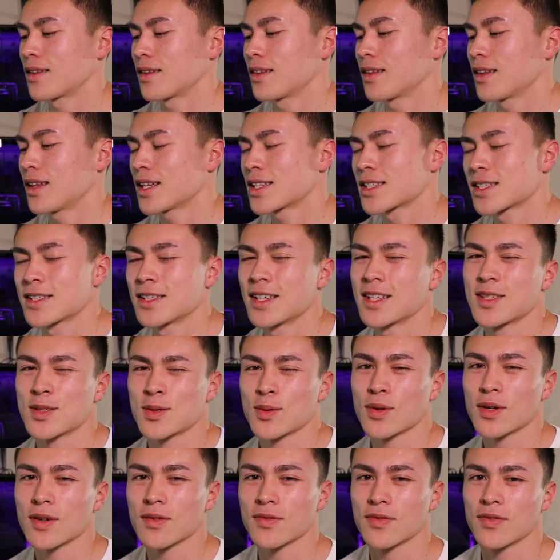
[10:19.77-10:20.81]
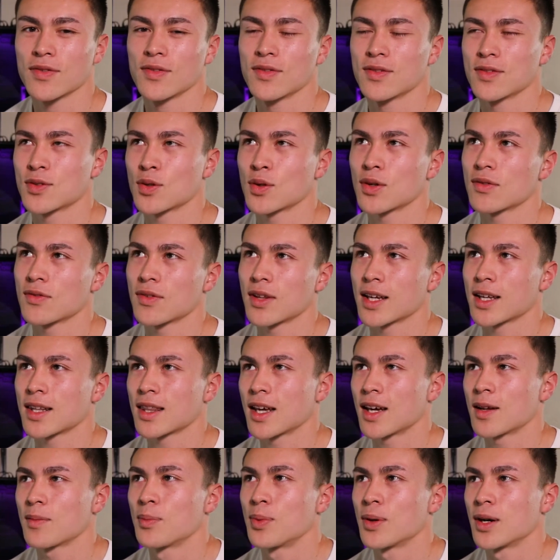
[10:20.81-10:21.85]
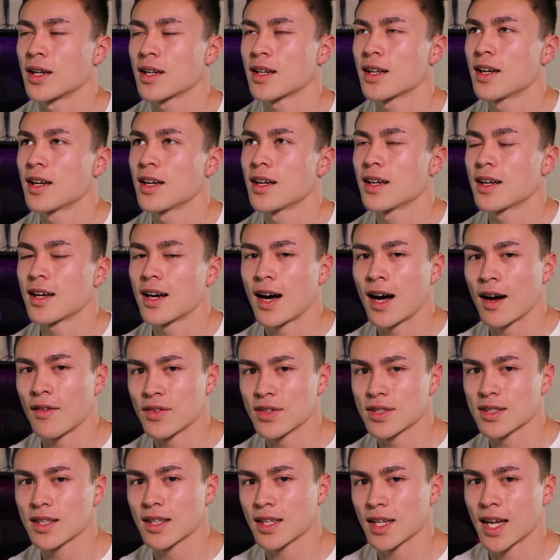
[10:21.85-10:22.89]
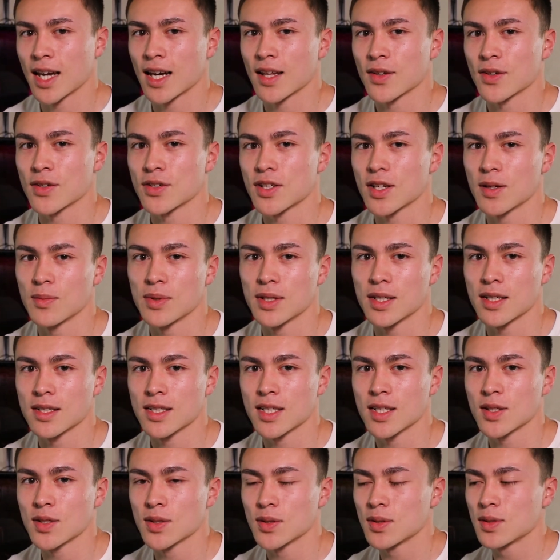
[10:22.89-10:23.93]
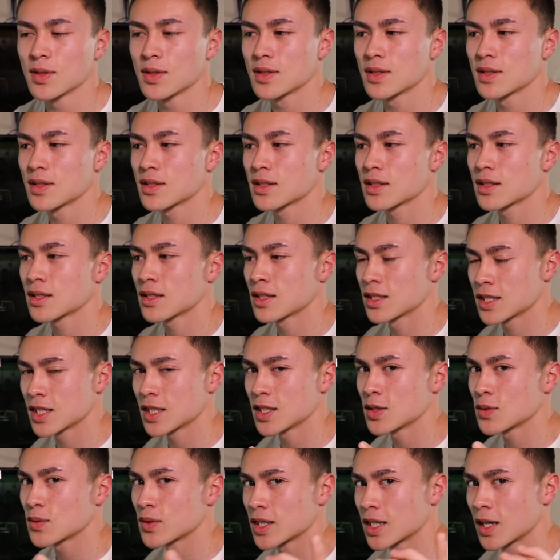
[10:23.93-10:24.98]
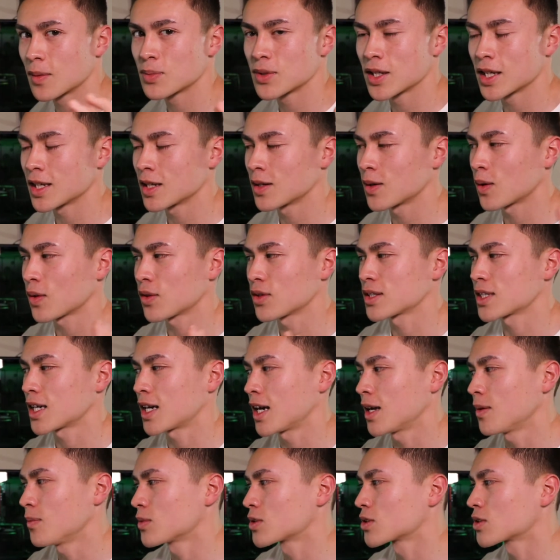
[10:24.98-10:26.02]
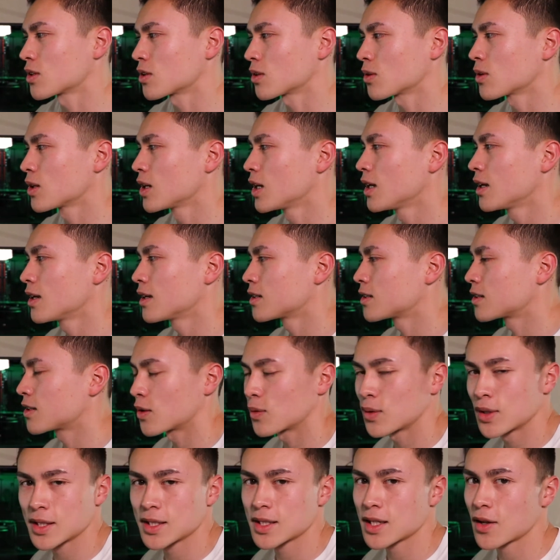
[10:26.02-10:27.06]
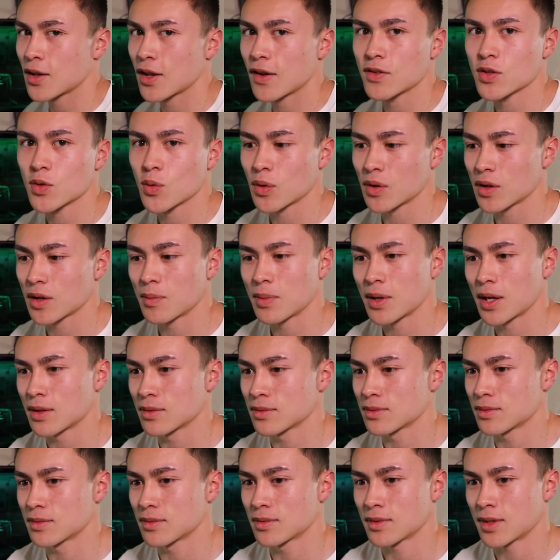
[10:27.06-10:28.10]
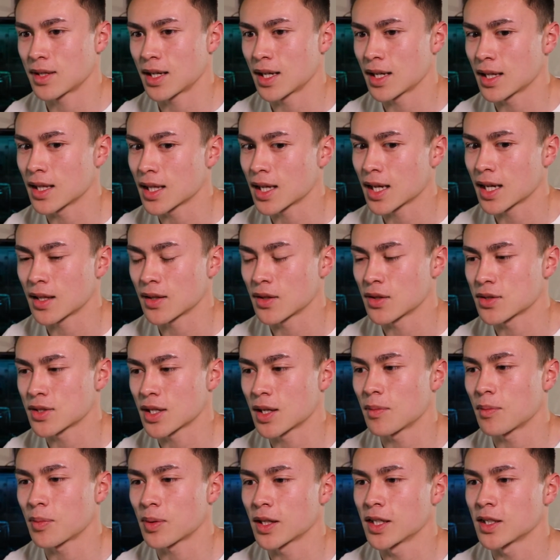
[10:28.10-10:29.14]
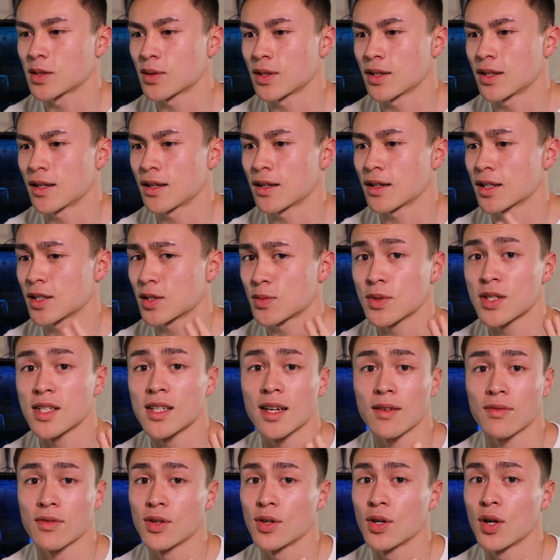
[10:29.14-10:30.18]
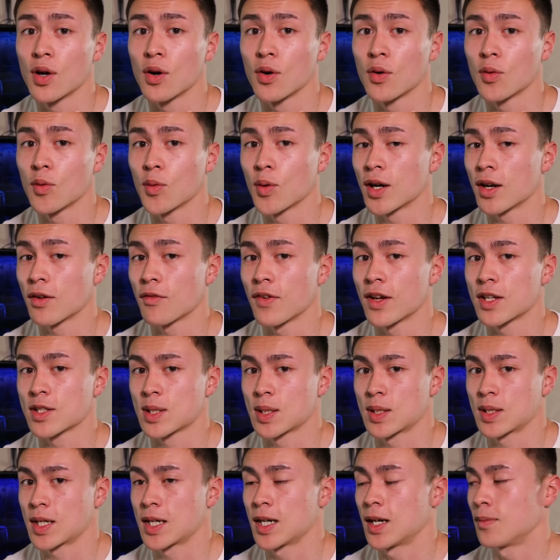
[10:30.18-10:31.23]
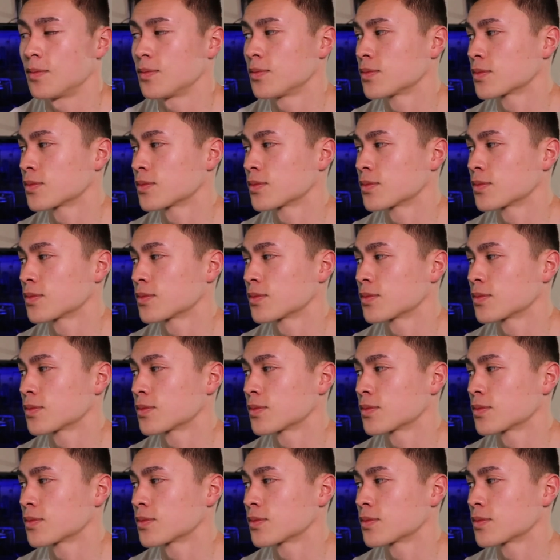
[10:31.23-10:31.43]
it's sort of like that, but obviously a calendar is going to be continually updated all the time. So don't necessarily have to worry about getting the calendar set in place right there, because we never know what events are to come.